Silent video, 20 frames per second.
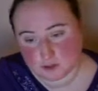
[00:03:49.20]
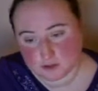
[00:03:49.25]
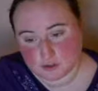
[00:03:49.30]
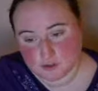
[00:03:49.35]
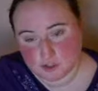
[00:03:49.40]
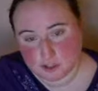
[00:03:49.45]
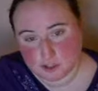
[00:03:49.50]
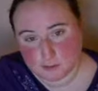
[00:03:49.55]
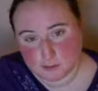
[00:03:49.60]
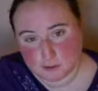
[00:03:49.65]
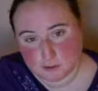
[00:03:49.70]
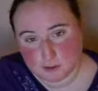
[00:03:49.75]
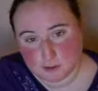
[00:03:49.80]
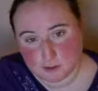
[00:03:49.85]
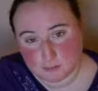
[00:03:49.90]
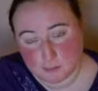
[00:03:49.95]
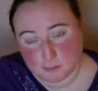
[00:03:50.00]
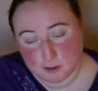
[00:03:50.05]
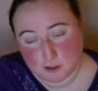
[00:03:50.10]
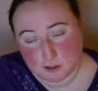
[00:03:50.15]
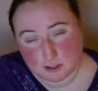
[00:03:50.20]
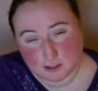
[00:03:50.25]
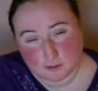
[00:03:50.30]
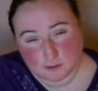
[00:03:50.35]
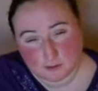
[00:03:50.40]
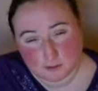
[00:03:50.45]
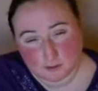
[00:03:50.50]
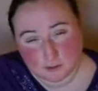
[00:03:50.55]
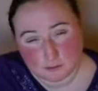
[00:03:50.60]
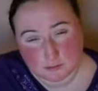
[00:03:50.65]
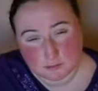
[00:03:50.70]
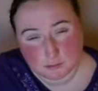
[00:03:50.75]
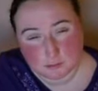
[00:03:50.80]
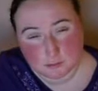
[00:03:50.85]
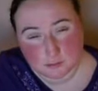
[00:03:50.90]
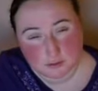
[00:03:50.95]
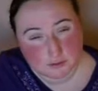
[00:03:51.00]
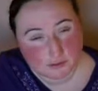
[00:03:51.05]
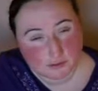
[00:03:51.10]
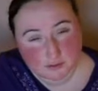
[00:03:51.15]
they're cheaper than buying normal
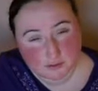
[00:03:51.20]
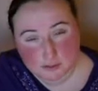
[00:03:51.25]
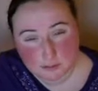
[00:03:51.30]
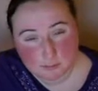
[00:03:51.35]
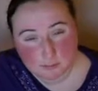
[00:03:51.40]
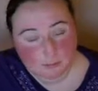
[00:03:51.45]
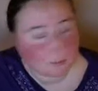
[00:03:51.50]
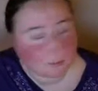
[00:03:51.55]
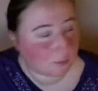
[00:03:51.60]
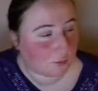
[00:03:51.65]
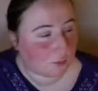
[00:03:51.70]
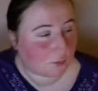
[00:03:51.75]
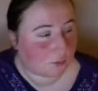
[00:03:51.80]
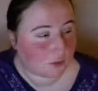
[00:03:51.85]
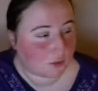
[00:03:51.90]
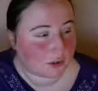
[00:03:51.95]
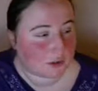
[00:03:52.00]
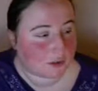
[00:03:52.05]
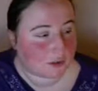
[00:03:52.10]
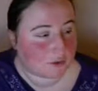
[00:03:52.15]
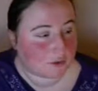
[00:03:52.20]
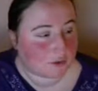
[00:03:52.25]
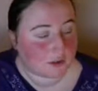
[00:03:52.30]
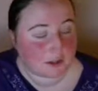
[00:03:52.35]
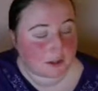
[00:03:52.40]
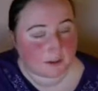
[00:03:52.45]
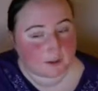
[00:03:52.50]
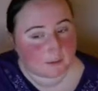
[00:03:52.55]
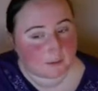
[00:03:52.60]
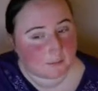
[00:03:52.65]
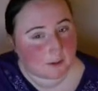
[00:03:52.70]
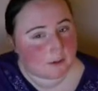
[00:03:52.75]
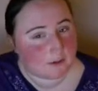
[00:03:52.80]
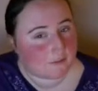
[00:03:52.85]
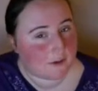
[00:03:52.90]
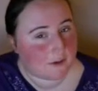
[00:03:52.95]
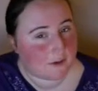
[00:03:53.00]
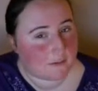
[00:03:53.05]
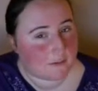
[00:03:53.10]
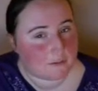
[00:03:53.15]
books, and some of them are really good. Like, some of
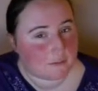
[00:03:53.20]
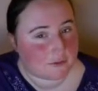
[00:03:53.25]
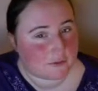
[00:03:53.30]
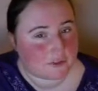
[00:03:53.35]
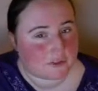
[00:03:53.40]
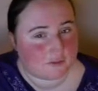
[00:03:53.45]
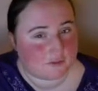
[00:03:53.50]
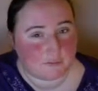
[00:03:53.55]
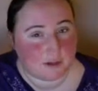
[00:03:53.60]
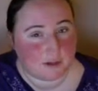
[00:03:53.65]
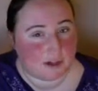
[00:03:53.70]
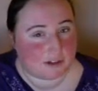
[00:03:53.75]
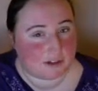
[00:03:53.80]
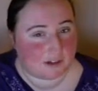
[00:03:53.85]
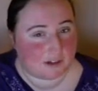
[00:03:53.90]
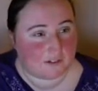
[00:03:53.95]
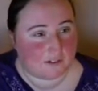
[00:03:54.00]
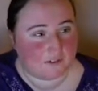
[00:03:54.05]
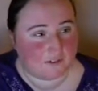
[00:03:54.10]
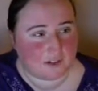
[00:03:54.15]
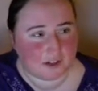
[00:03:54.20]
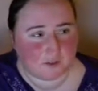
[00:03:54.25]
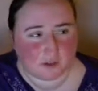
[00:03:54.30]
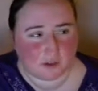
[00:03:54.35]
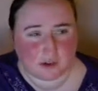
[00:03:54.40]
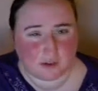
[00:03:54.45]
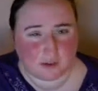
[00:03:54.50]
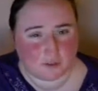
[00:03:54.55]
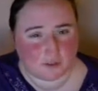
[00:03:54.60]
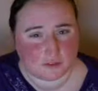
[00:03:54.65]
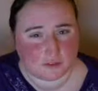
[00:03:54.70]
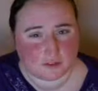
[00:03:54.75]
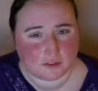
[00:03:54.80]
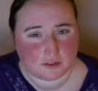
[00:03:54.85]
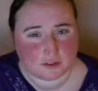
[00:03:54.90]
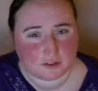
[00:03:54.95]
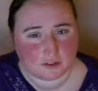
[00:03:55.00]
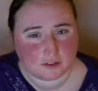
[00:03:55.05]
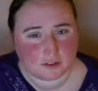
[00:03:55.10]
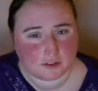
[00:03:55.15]
my favorite books have been like
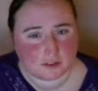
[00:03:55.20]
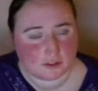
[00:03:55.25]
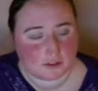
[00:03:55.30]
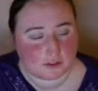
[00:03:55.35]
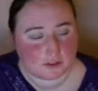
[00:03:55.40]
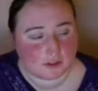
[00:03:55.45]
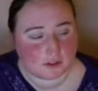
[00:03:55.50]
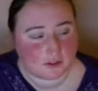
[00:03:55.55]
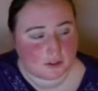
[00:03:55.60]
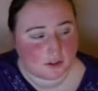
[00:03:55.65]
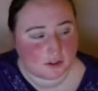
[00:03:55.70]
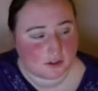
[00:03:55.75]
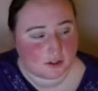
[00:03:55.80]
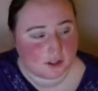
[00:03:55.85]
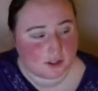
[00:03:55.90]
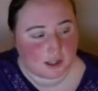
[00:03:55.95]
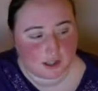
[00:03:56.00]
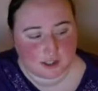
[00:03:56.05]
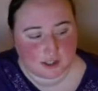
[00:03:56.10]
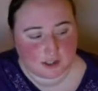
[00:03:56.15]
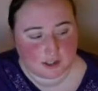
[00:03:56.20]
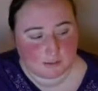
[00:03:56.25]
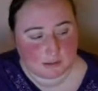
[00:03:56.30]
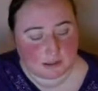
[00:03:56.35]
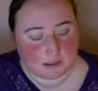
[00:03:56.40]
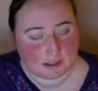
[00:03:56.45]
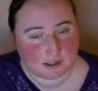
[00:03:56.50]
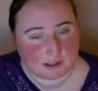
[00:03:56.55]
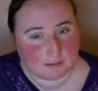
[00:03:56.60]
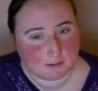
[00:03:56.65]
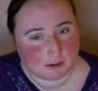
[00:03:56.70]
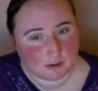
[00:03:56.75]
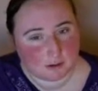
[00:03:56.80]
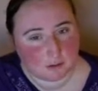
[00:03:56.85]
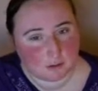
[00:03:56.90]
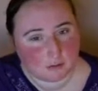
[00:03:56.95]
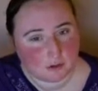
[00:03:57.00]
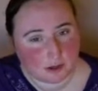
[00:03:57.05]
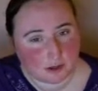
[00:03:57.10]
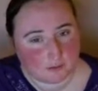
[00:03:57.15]
$5. So, and they've been like my
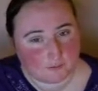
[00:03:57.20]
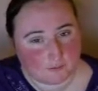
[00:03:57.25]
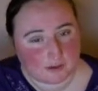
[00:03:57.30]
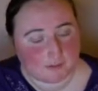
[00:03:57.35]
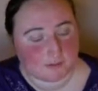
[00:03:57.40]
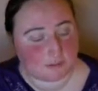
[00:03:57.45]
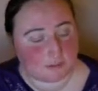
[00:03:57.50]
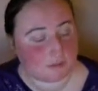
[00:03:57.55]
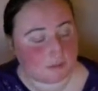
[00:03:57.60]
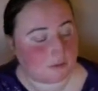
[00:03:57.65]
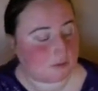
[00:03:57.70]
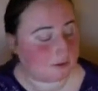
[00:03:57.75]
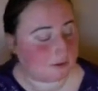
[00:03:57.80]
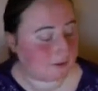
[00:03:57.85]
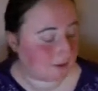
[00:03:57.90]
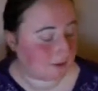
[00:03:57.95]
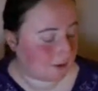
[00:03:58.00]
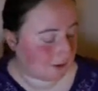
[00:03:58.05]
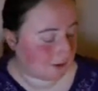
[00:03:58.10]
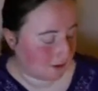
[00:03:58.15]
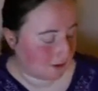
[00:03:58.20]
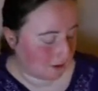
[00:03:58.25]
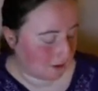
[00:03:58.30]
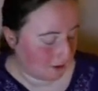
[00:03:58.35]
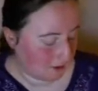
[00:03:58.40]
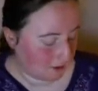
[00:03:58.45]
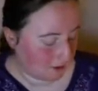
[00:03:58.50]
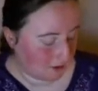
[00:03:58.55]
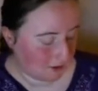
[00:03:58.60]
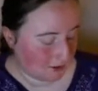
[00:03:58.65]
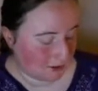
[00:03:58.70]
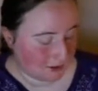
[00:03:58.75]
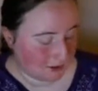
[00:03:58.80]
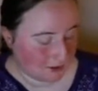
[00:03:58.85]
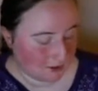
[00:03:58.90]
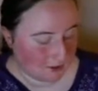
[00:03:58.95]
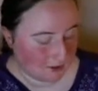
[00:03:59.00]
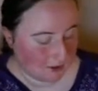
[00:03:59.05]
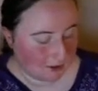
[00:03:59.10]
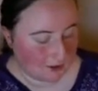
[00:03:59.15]
all-time favorite books.
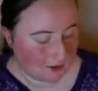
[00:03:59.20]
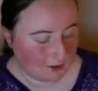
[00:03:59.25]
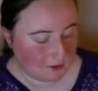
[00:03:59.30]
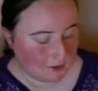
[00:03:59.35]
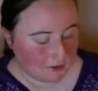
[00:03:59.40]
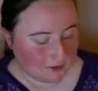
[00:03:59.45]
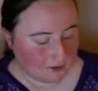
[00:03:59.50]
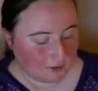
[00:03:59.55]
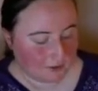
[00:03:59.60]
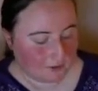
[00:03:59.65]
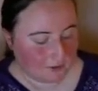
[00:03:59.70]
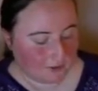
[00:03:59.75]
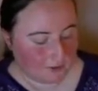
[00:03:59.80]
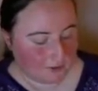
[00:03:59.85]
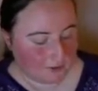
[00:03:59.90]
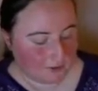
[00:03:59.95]
So the